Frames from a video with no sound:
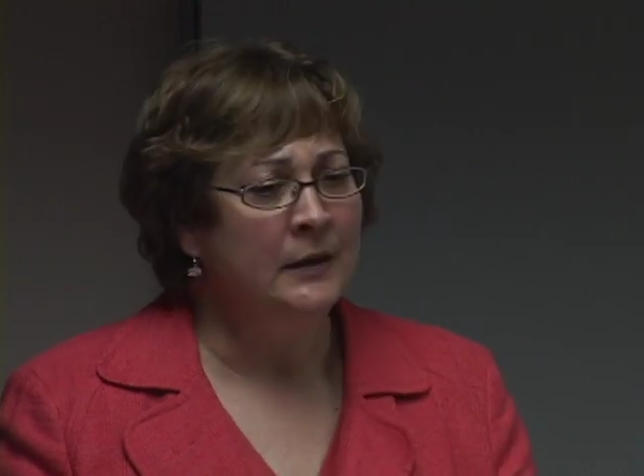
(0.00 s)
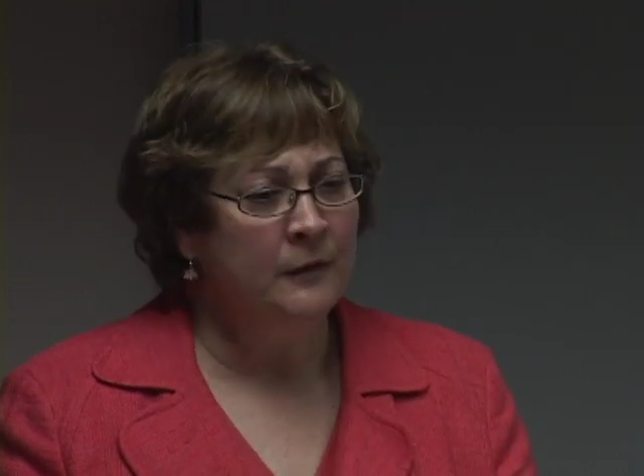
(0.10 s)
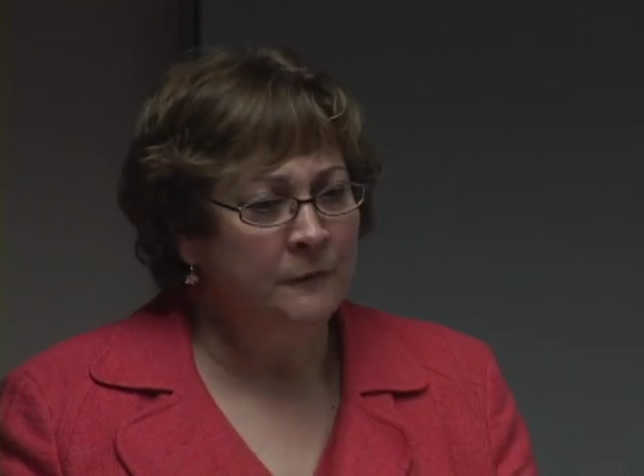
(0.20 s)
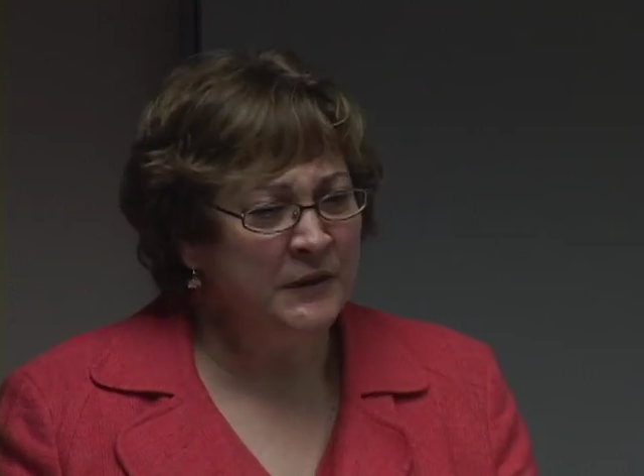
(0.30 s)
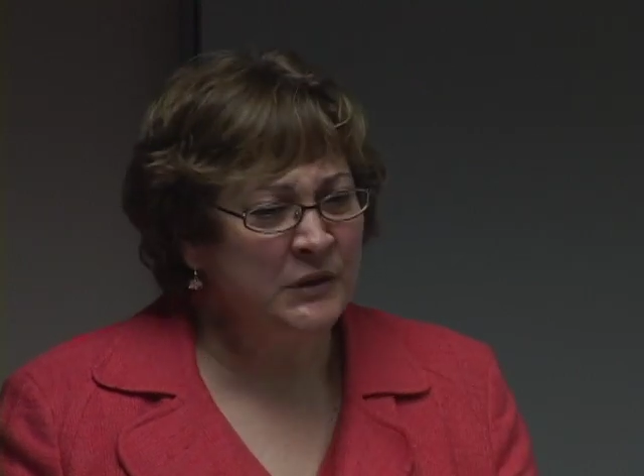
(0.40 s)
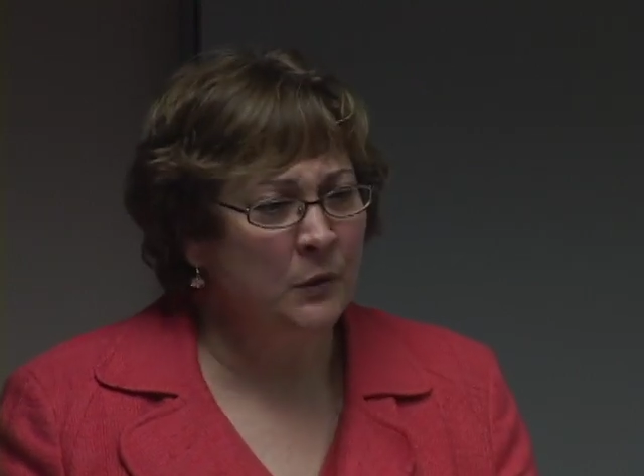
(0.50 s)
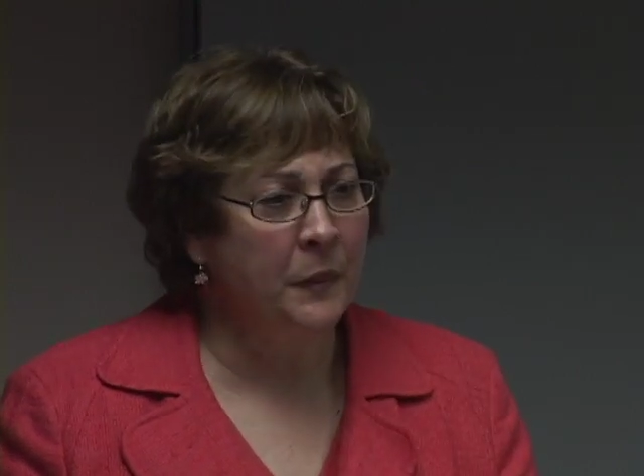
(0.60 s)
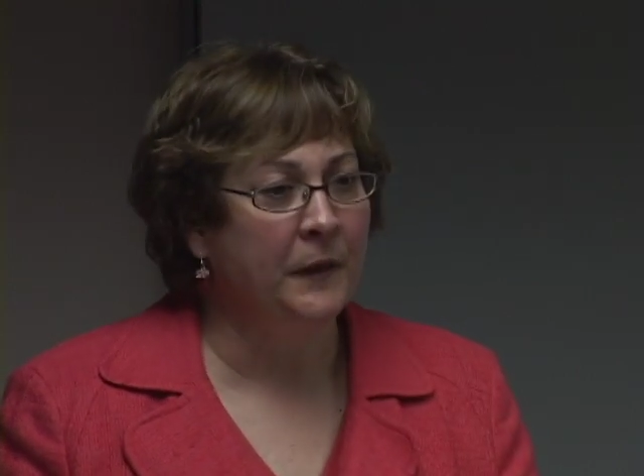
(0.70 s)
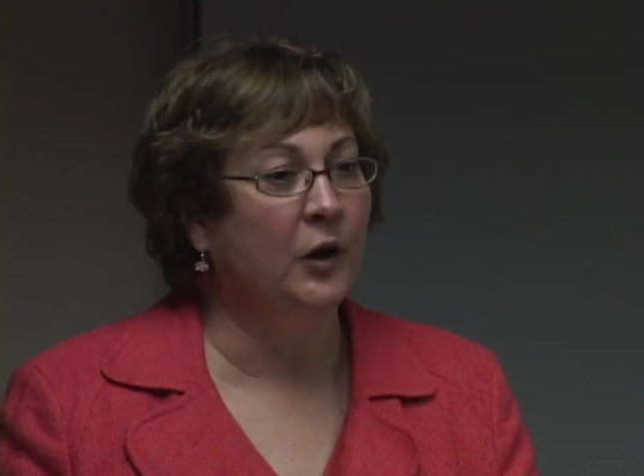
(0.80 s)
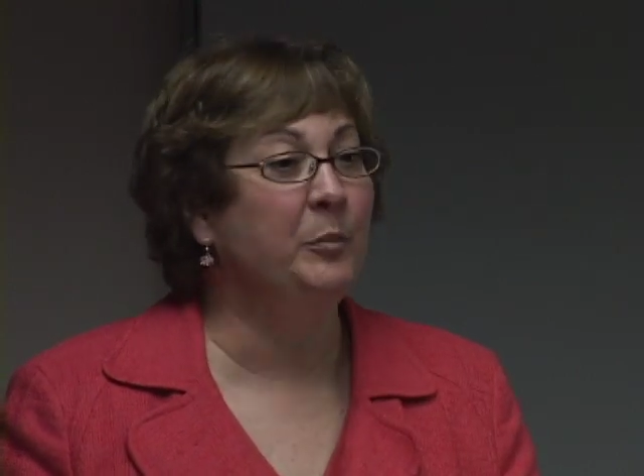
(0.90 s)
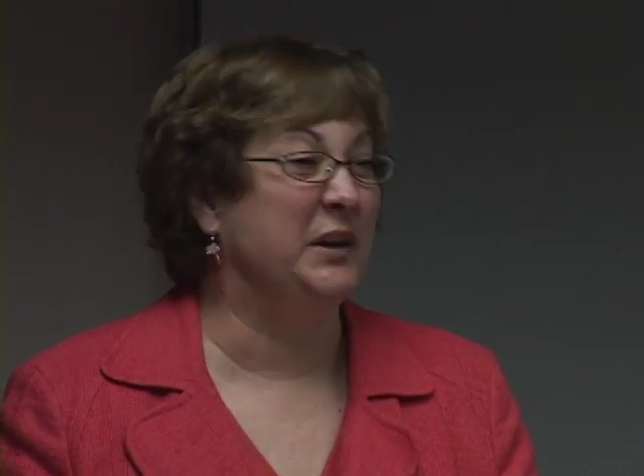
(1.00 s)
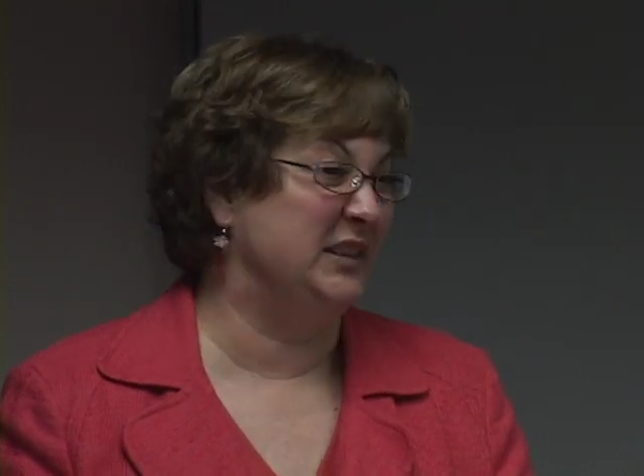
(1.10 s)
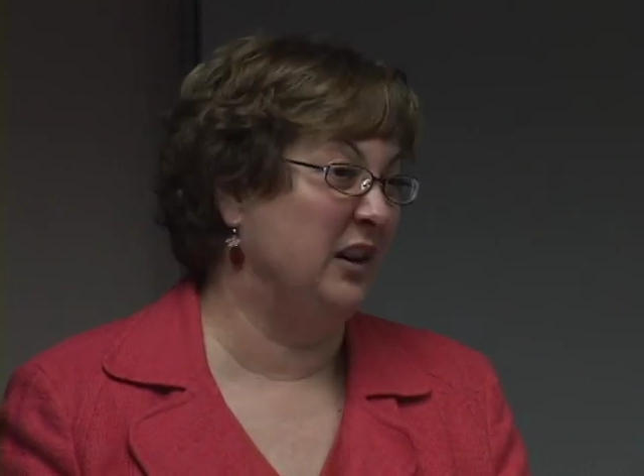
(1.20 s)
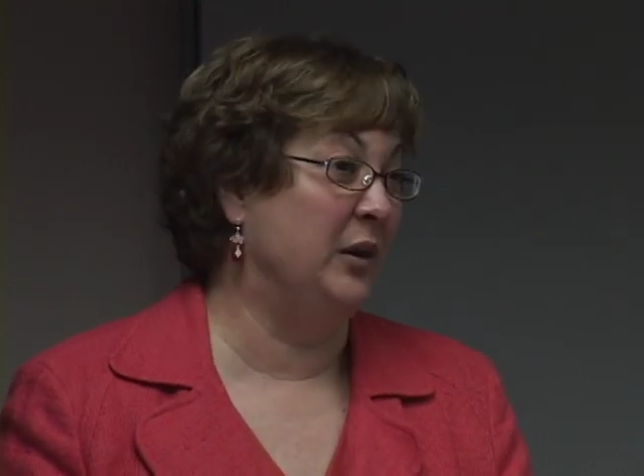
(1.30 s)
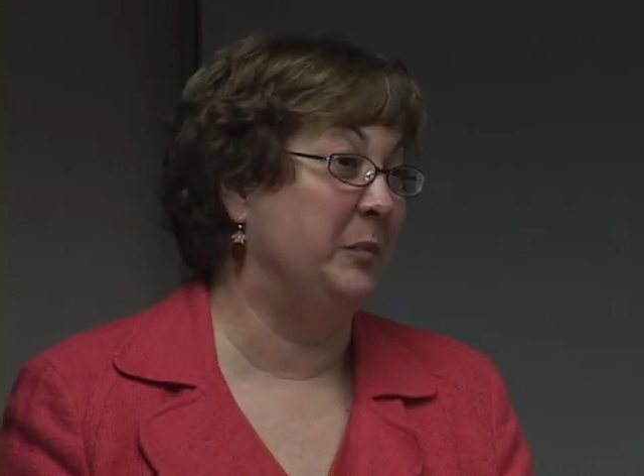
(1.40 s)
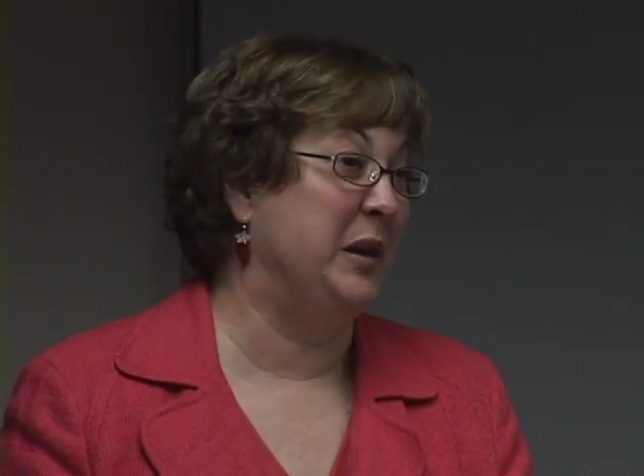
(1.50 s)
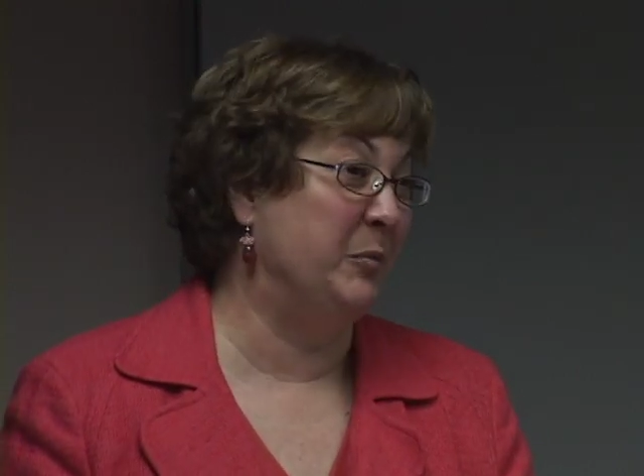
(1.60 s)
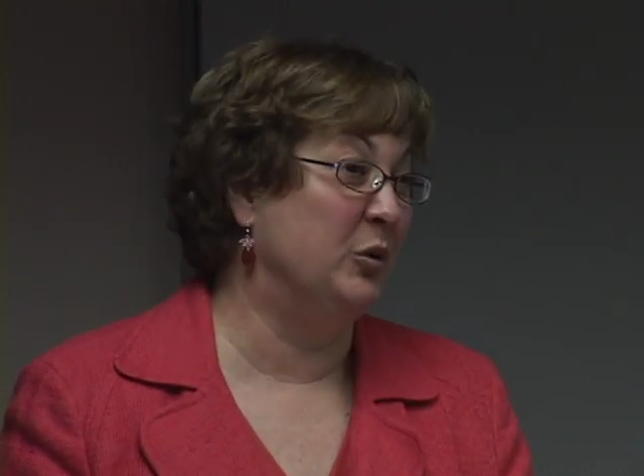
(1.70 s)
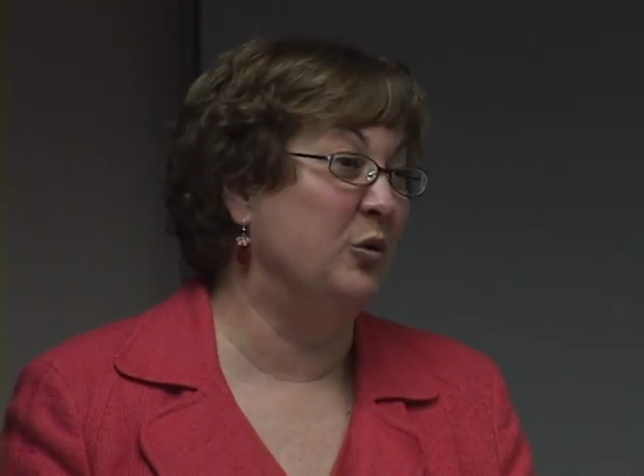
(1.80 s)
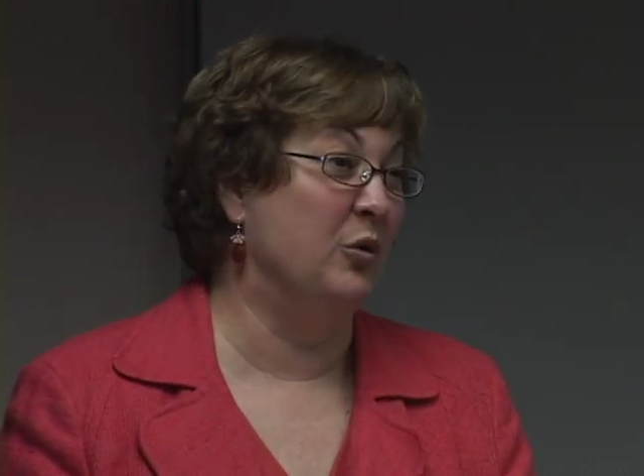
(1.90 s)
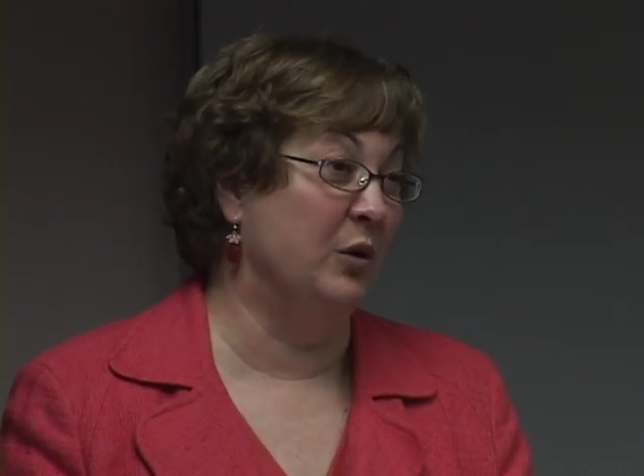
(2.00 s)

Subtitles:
Physical therapists are the people who